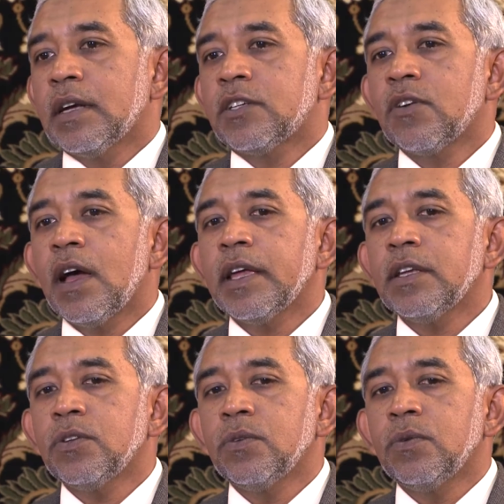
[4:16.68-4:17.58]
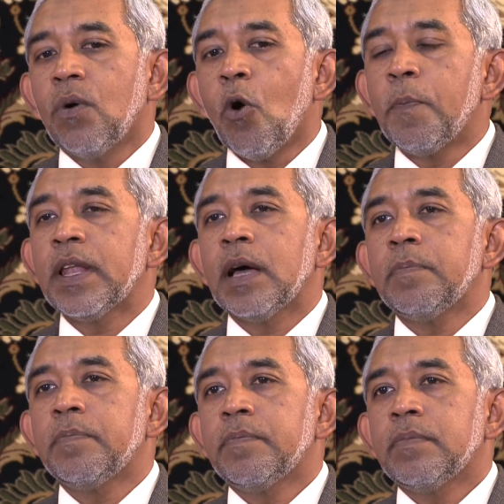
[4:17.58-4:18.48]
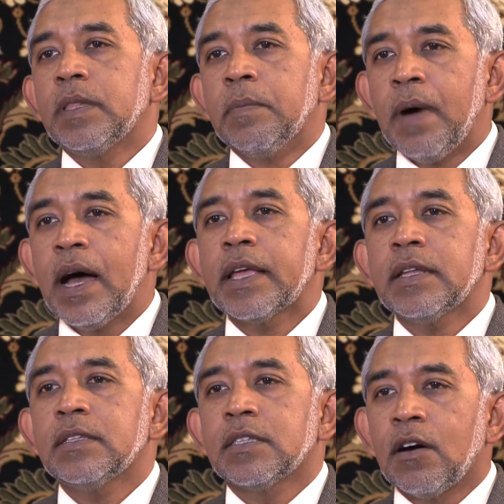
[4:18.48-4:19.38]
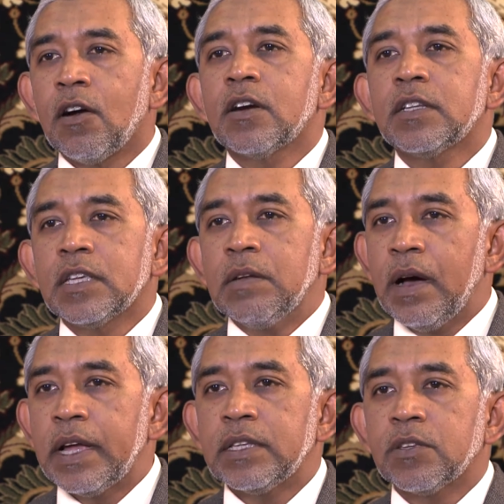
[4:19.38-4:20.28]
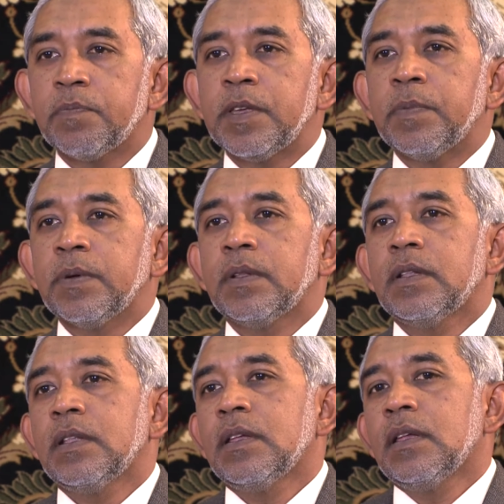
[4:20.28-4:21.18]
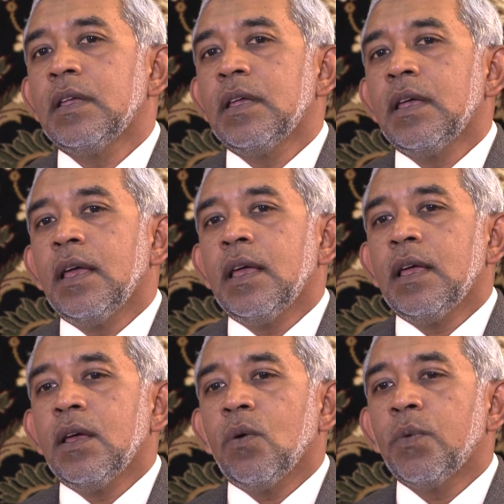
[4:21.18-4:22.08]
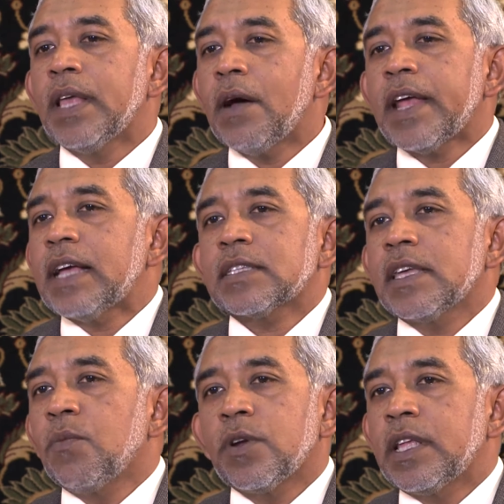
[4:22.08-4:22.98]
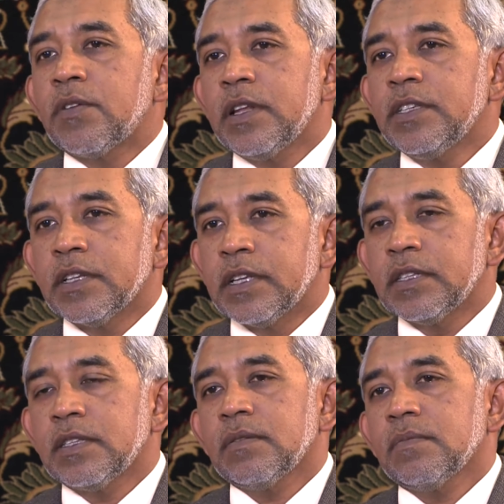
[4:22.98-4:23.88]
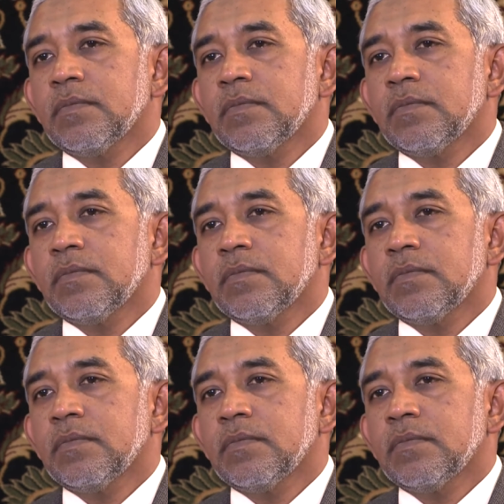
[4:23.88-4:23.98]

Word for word: are trying to open up the minds, the hearts and minds of people without asking what their religion is.